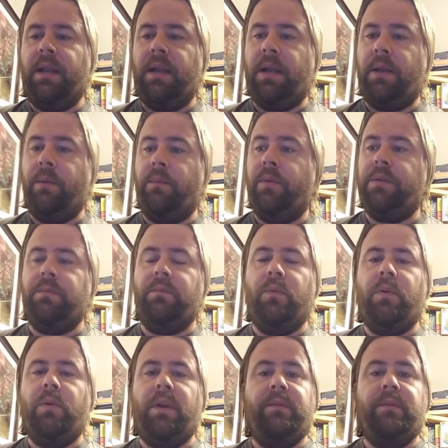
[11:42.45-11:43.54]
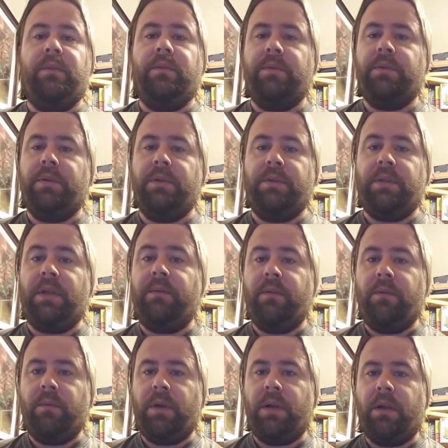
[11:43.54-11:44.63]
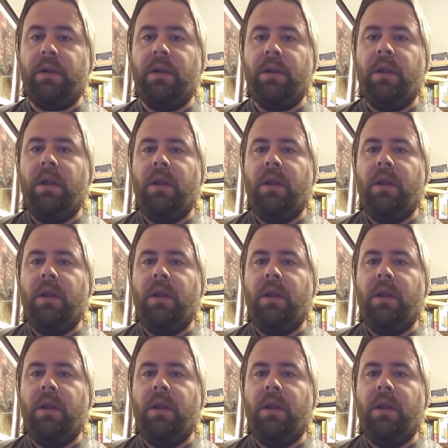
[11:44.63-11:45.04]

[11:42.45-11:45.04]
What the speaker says: I wish more evolutionists everywhere